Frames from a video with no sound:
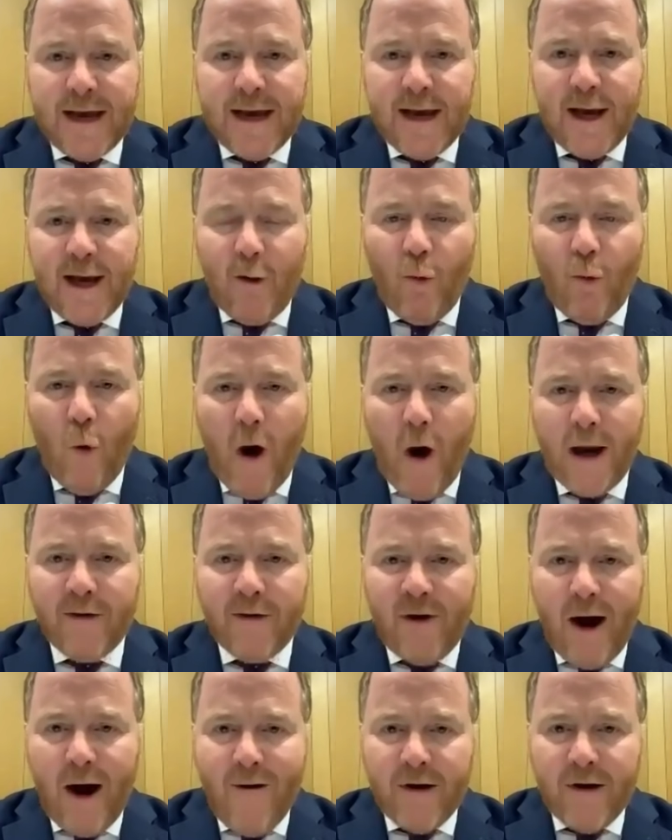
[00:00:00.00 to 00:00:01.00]
while a
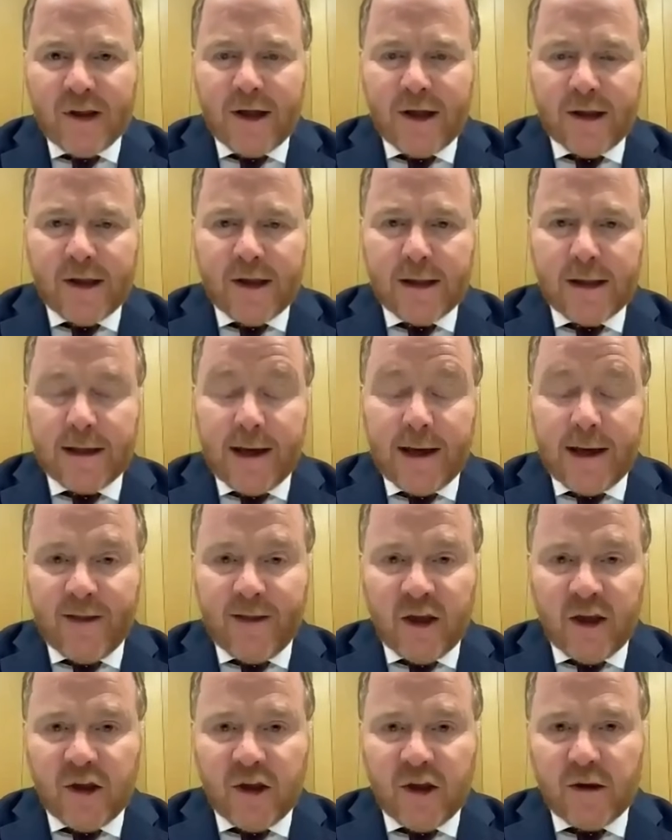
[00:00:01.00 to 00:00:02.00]
virus
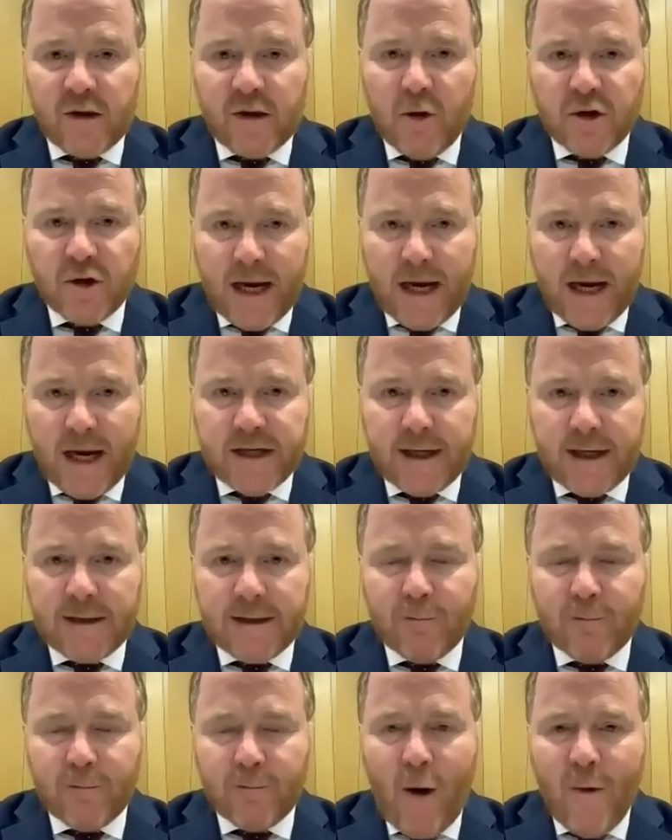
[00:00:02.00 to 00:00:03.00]
like this is
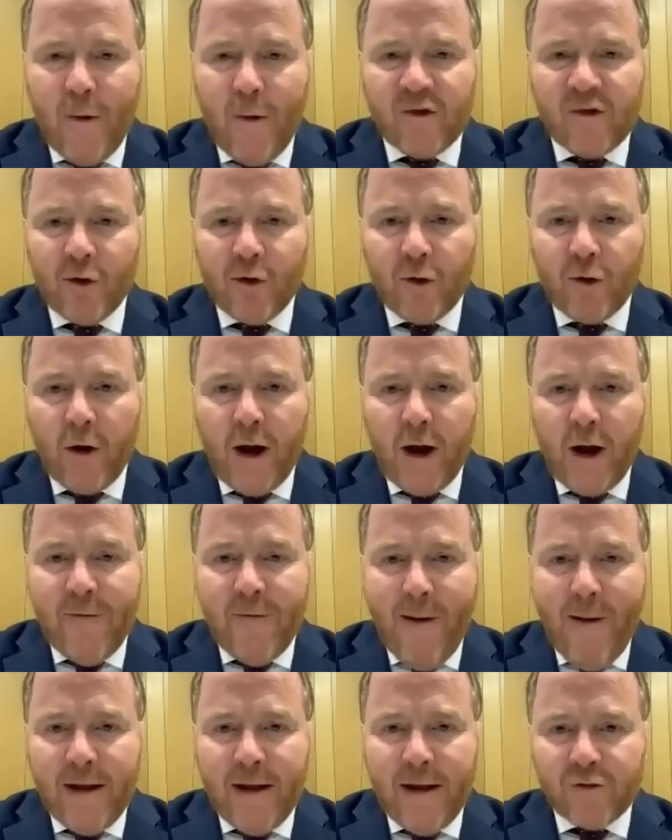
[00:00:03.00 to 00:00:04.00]
mutating, and while we've still got high
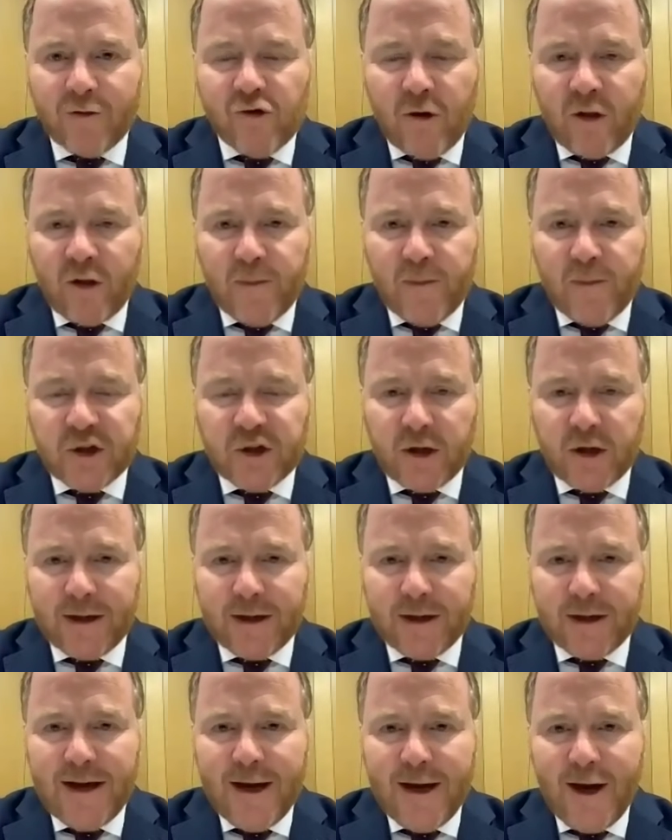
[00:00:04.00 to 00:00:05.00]
rates of
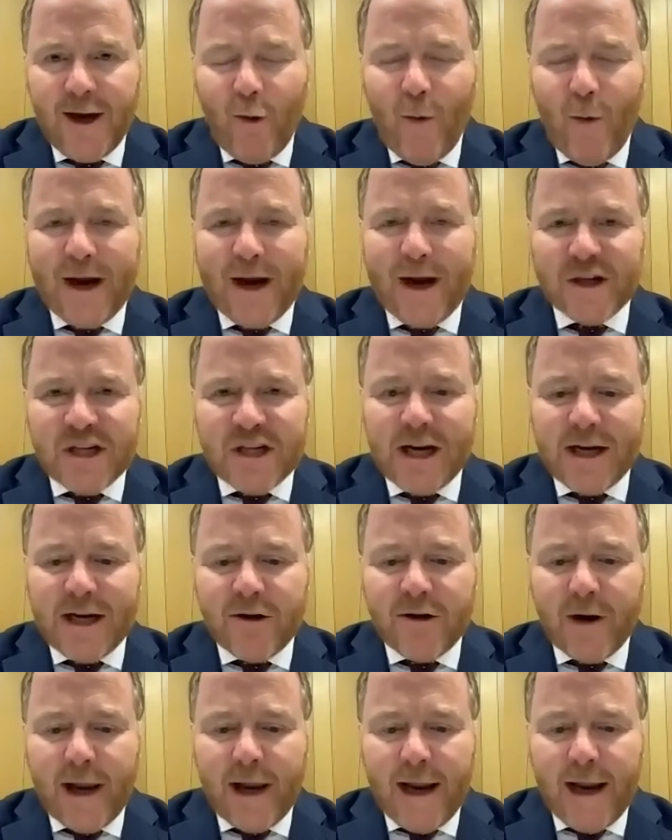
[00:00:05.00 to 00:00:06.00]
transmission, we're
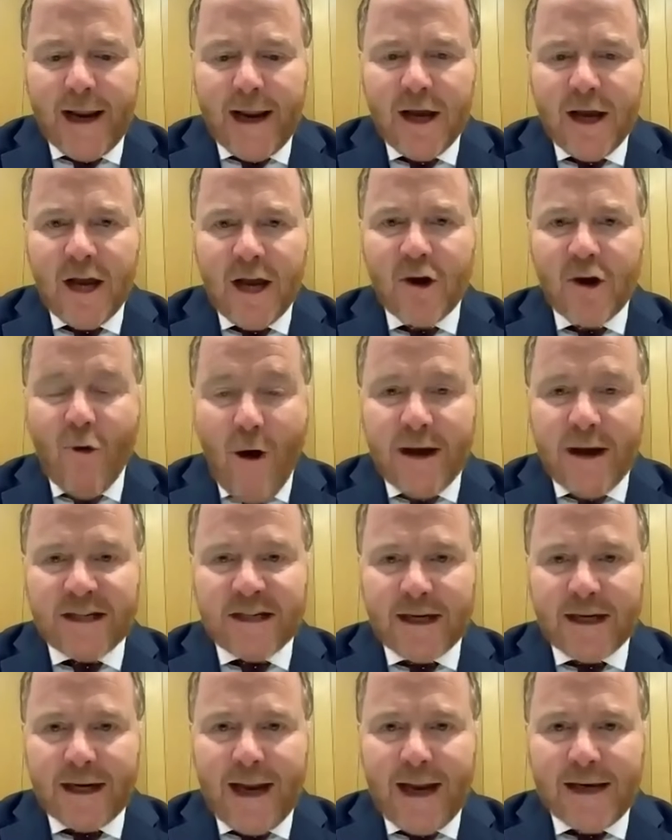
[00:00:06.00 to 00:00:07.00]
continually
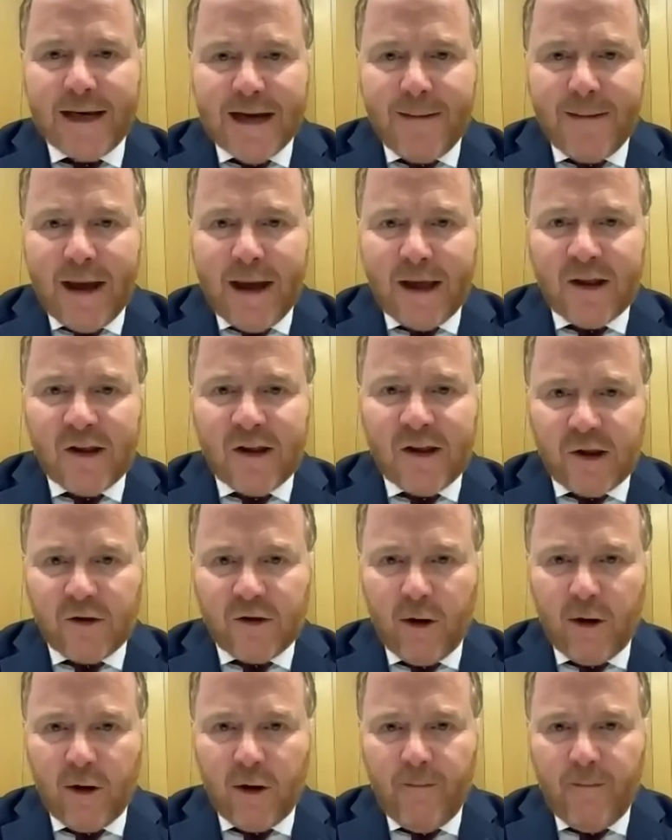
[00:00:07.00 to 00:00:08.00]
creating an endemic
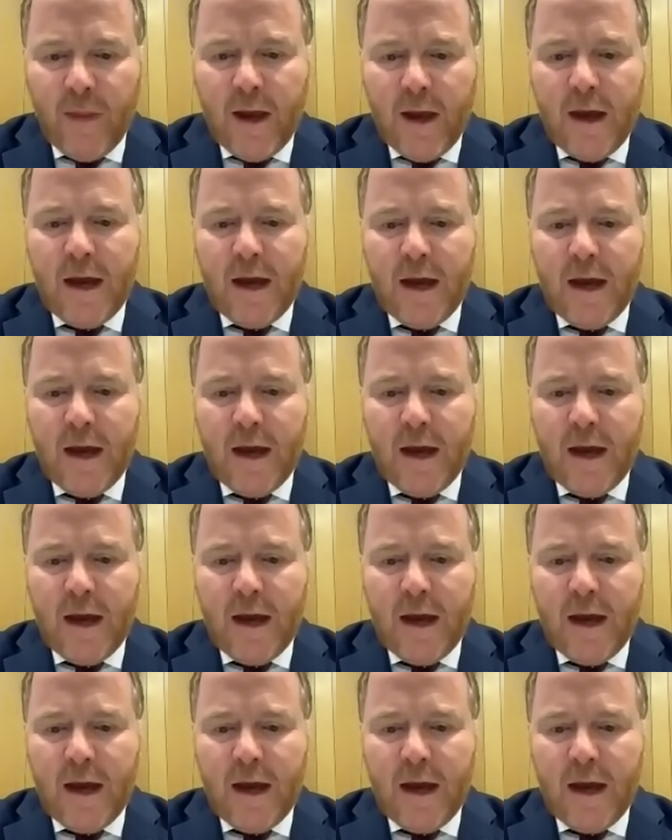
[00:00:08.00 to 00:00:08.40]
system